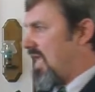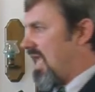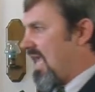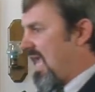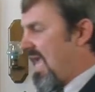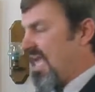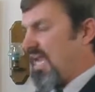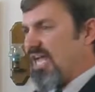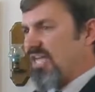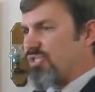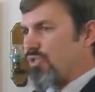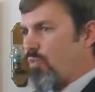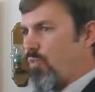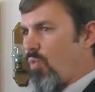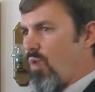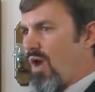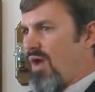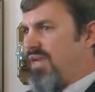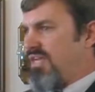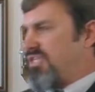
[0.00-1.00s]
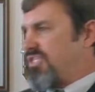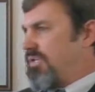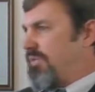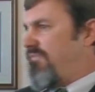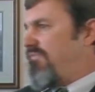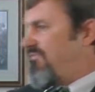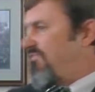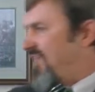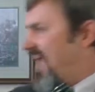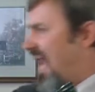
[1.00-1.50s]
He doesn't want us to
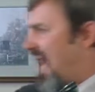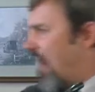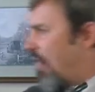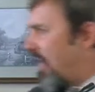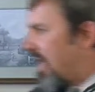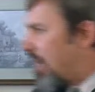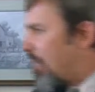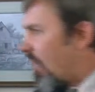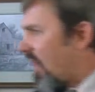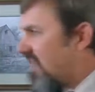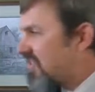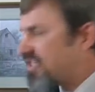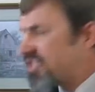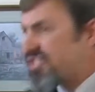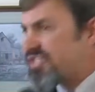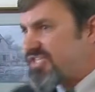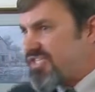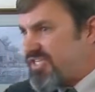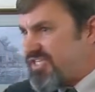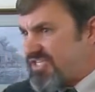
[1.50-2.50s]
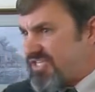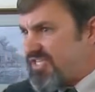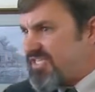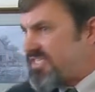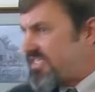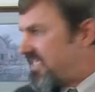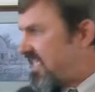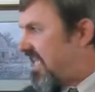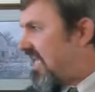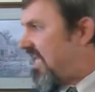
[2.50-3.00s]
fail, He wants us to
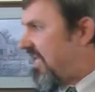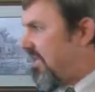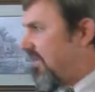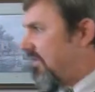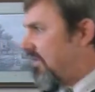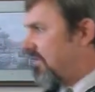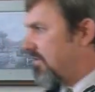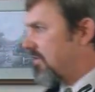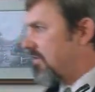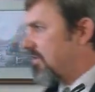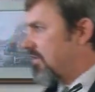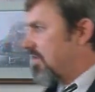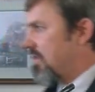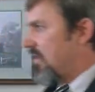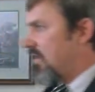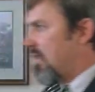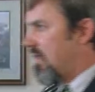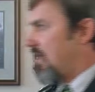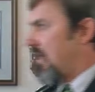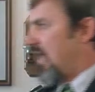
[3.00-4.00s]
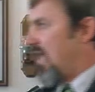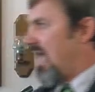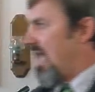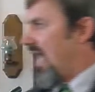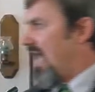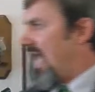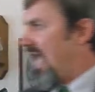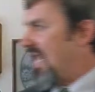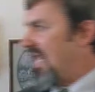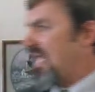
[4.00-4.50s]
succeed.
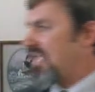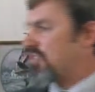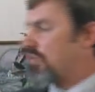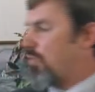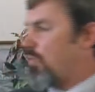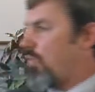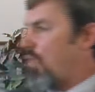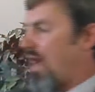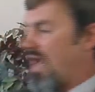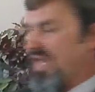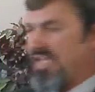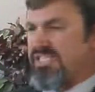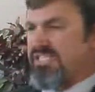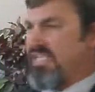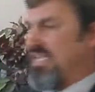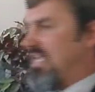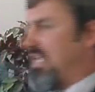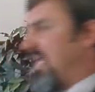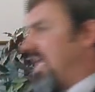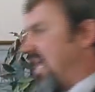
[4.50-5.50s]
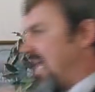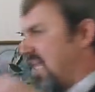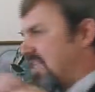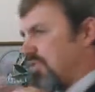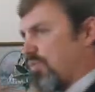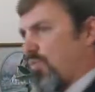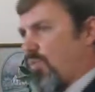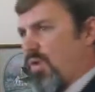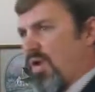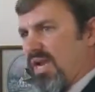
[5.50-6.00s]
He doesn't want us to, he
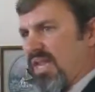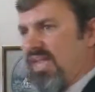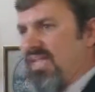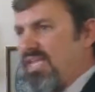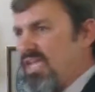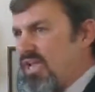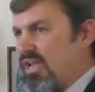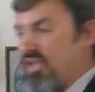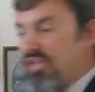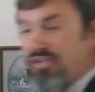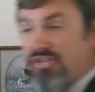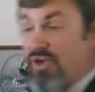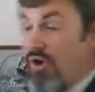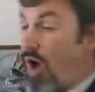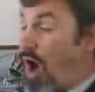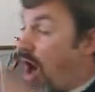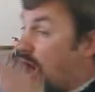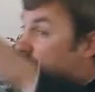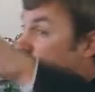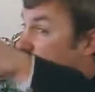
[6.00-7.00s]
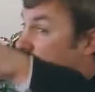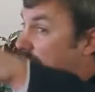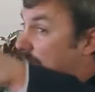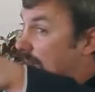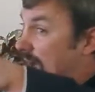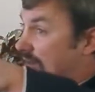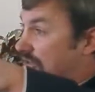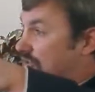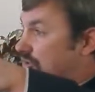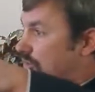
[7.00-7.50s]
doesn't want to kill. There are
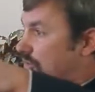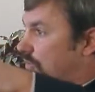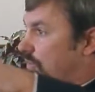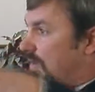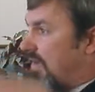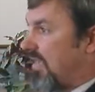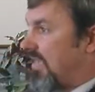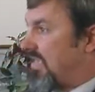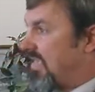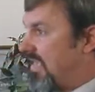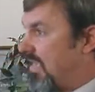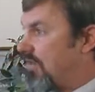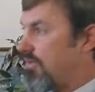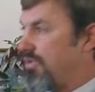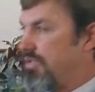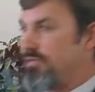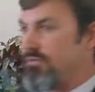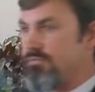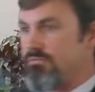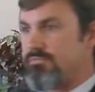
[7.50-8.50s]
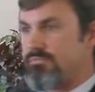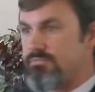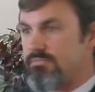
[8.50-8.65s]
some out there who want to kill you,